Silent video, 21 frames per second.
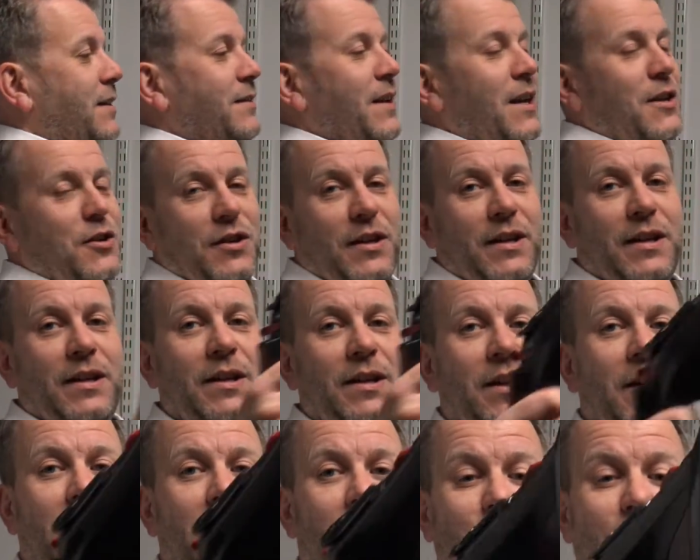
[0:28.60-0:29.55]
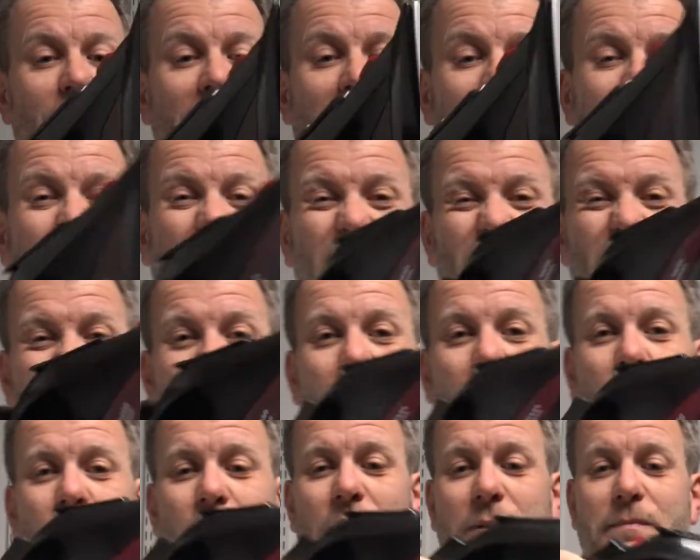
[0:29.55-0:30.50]
actually really nice to
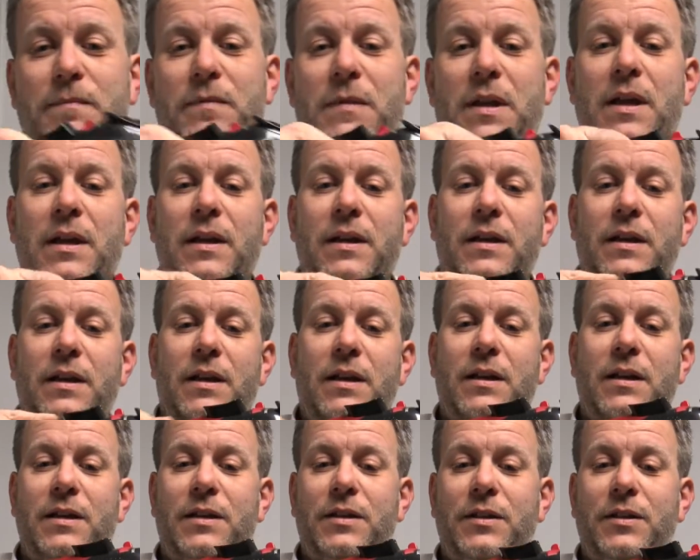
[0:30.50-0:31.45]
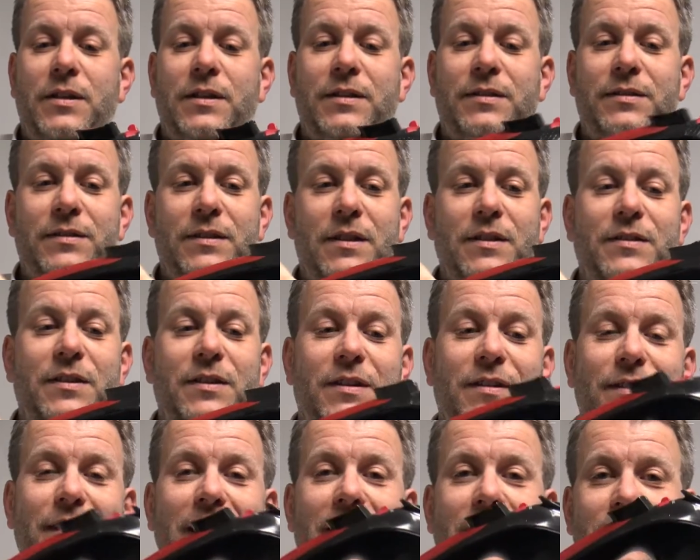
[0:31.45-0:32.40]
hold. As you can
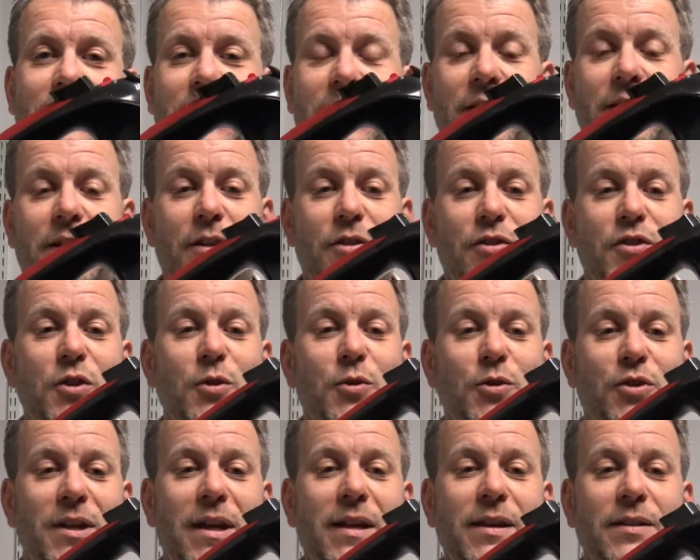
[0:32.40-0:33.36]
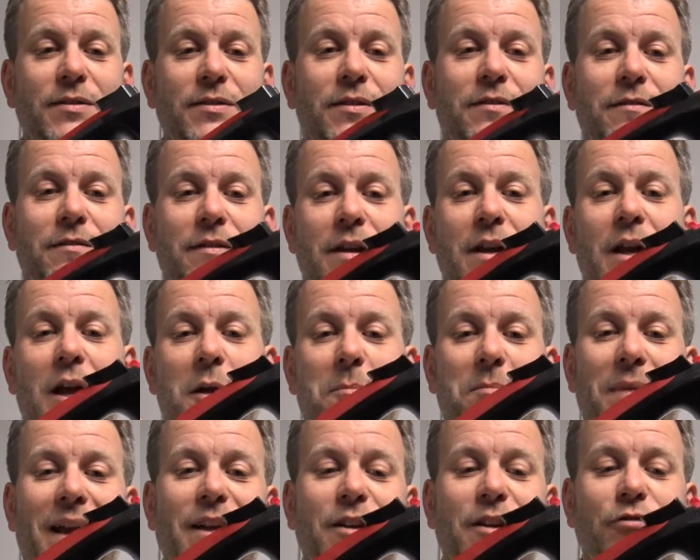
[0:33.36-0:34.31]
see, it's in a two shades of
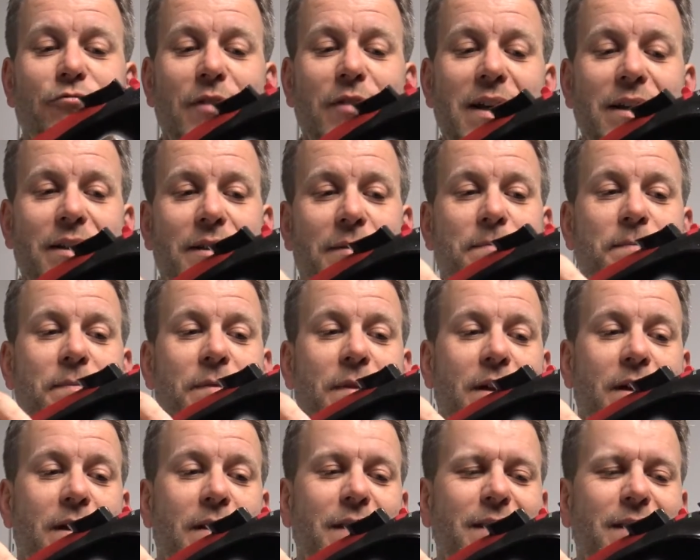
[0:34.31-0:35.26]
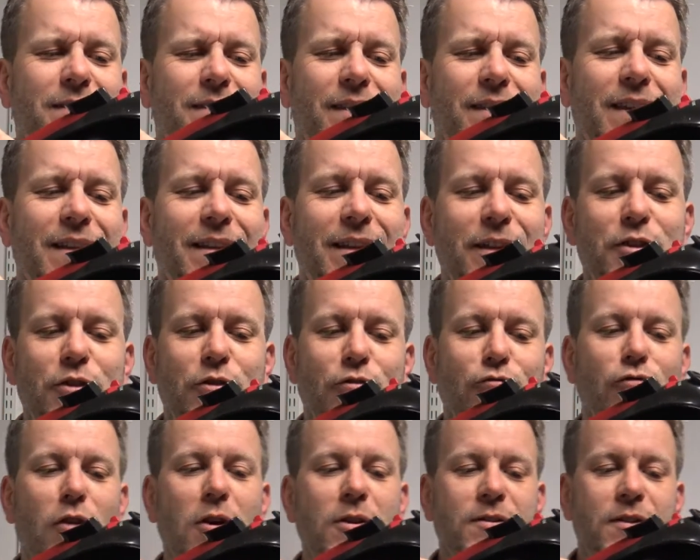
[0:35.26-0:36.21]
black and red. This is the edition
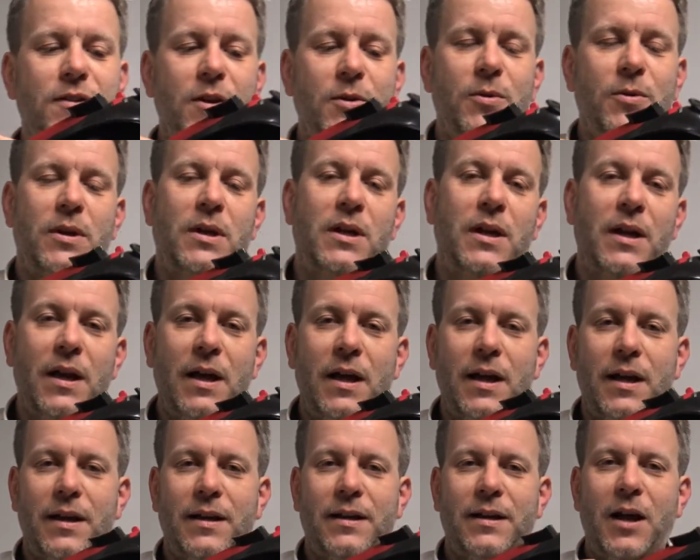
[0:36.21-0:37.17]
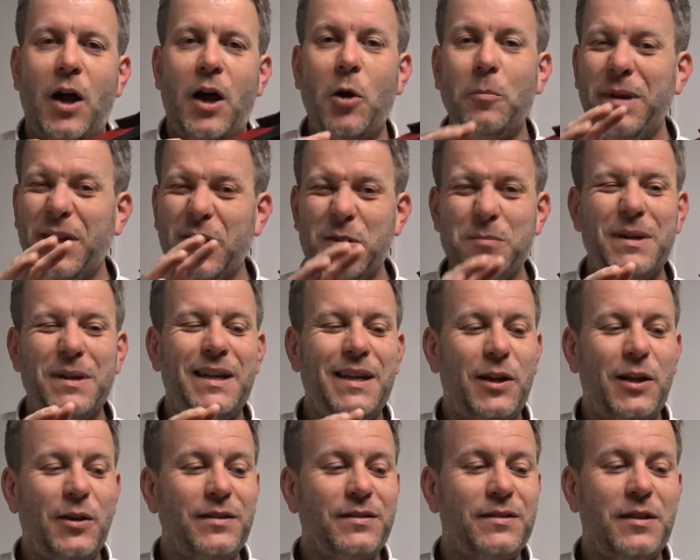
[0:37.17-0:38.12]
Rosso. I'll be
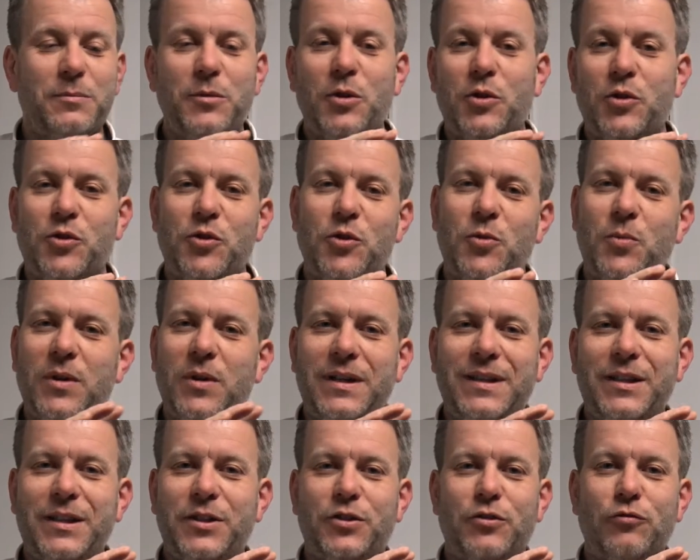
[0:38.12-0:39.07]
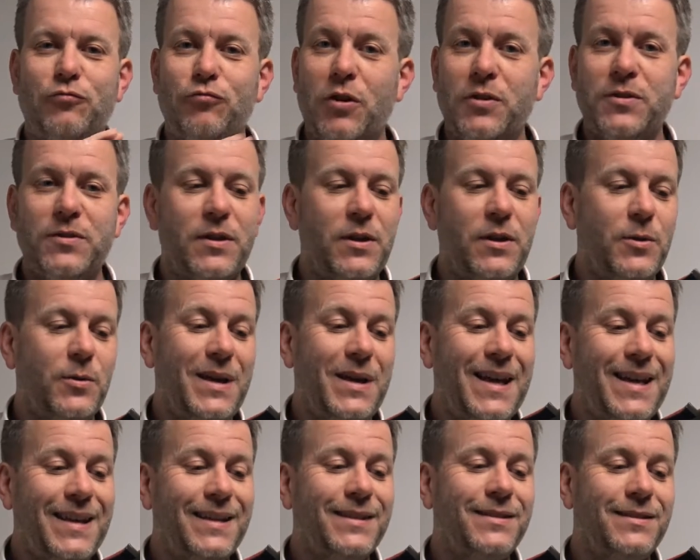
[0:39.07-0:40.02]
completely honest, I'm not sure what edition Rosso
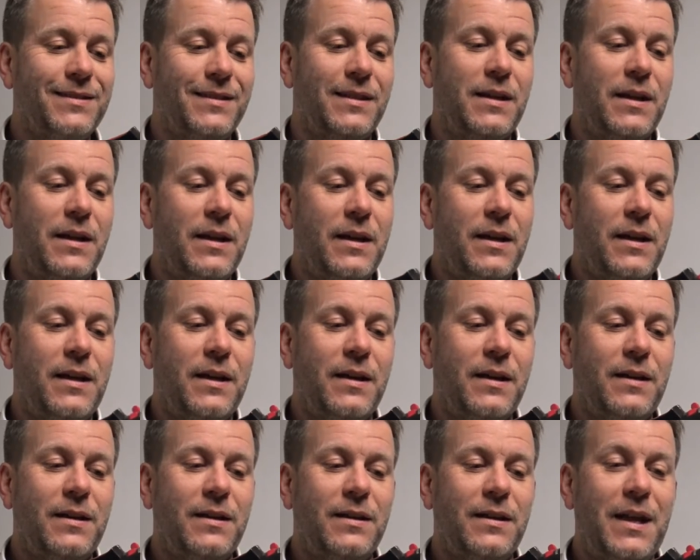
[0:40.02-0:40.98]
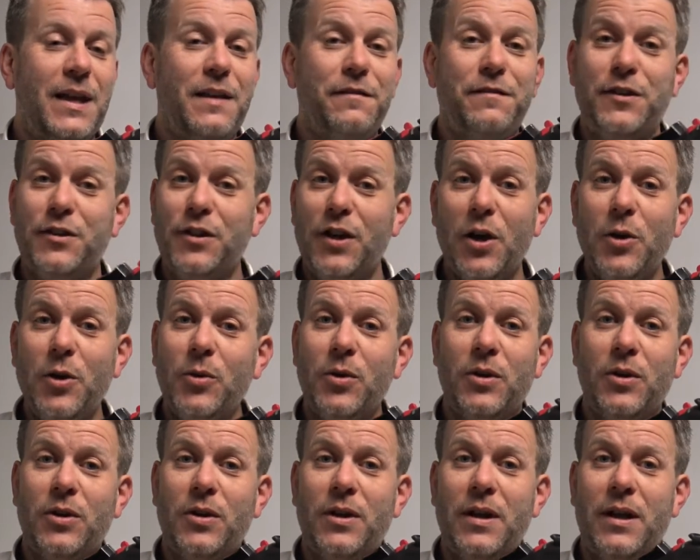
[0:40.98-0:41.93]
is. If you know,
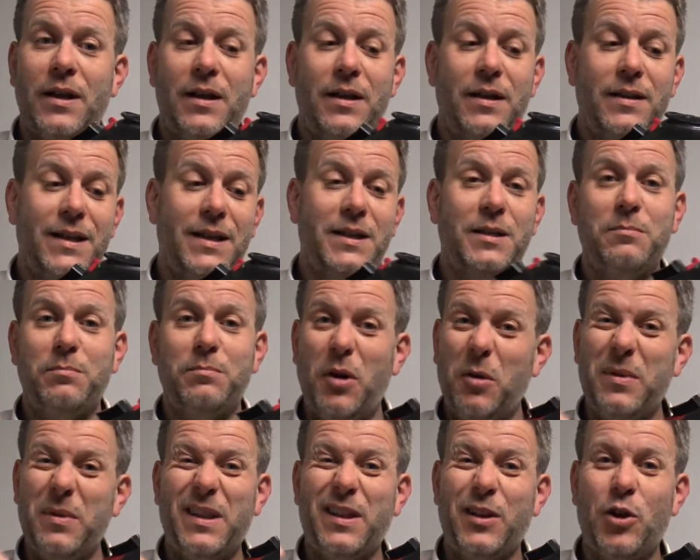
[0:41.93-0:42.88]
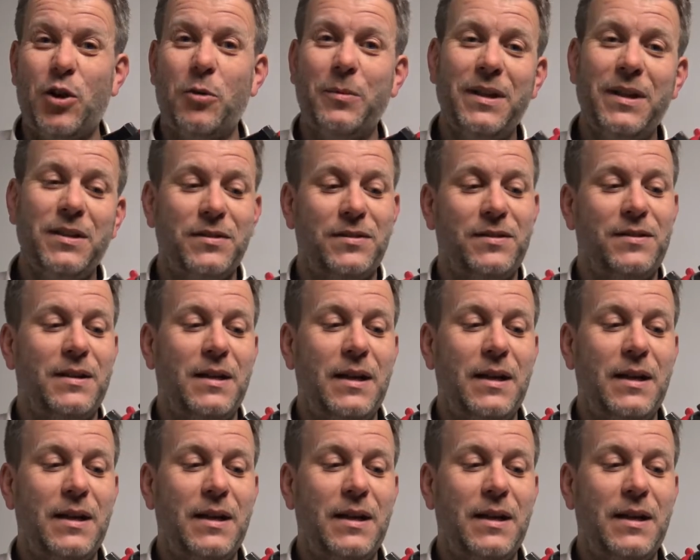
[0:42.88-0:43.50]
then pop it in the comments.